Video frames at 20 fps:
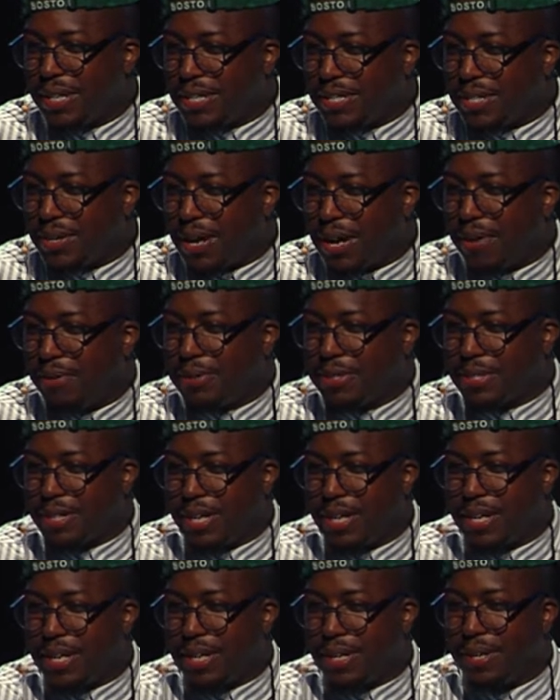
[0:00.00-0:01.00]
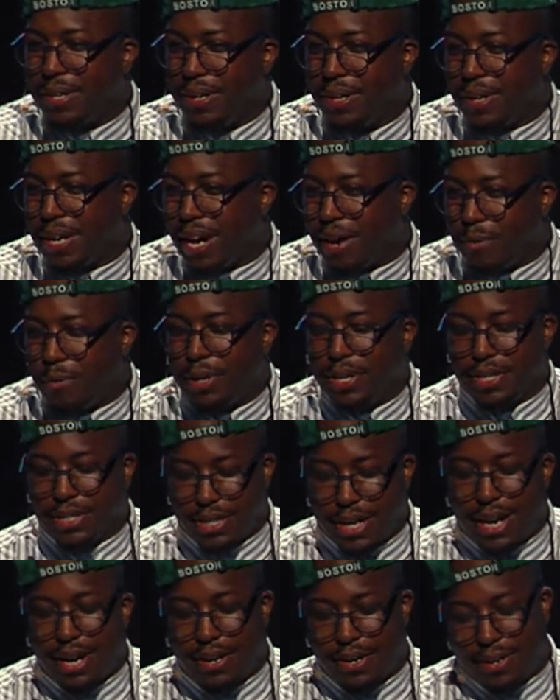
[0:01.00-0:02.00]
so I was like, look, I wanted to,
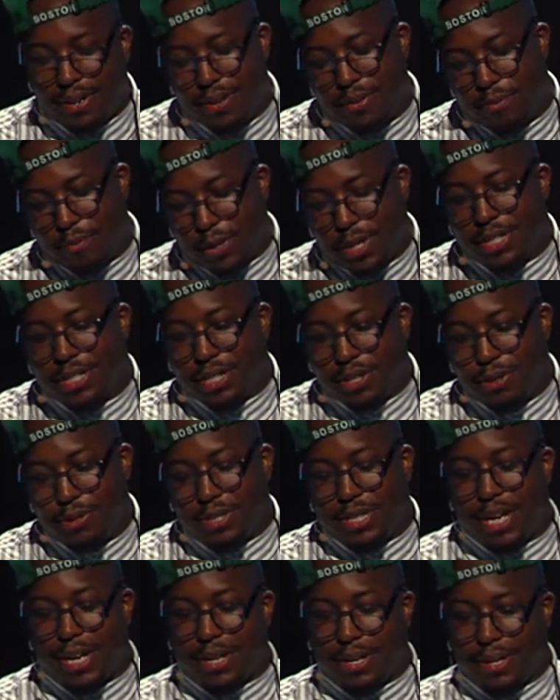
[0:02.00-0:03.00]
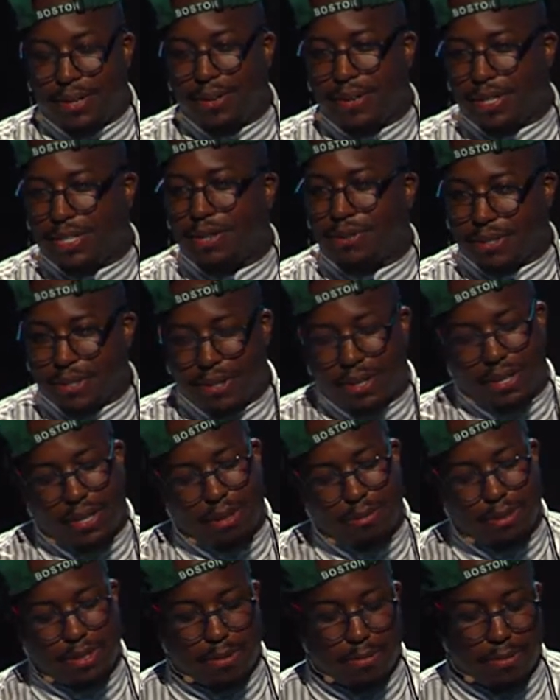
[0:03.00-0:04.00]
I wanted to use that lyric. I was looking up some